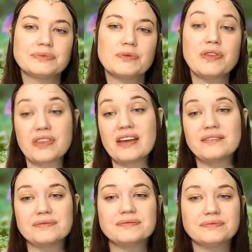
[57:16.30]

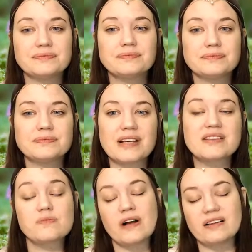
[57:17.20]
within,
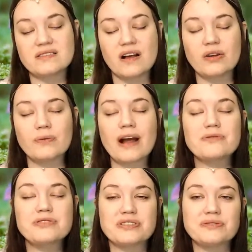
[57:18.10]
as well as all
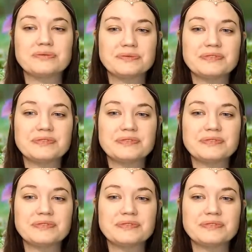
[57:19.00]
around you.